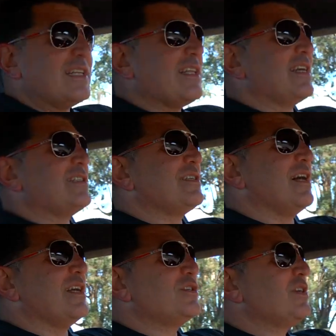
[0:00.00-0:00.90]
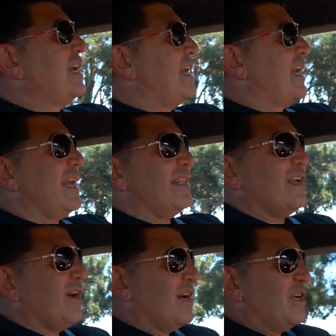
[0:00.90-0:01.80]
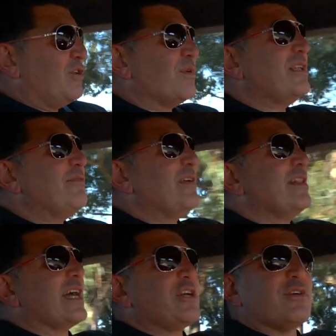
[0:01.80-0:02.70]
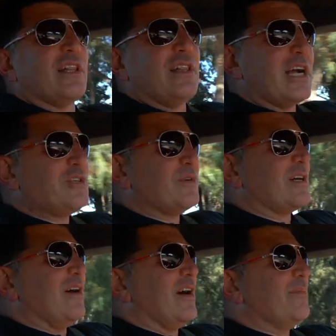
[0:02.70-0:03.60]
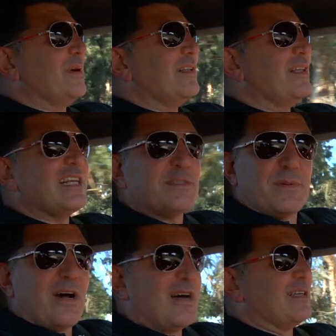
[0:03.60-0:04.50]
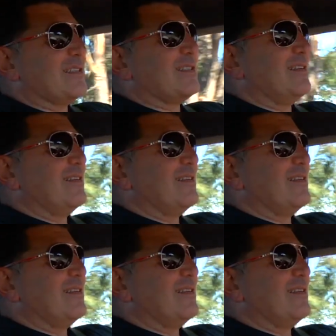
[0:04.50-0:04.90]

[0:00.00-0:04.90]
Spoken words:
nice touch, and you really feel like you're in a luxury car, but let's be honest,